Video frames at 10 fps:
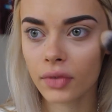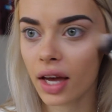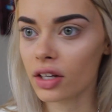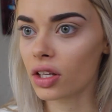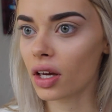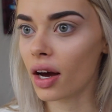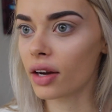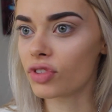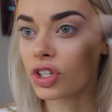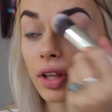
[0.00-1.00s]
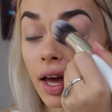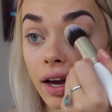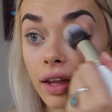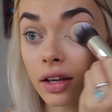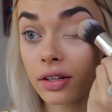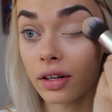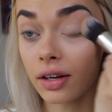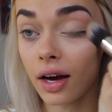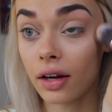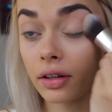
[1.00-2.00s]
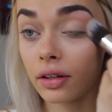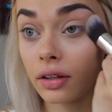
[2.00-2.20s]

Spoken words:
I actually kind of do like how that turned out.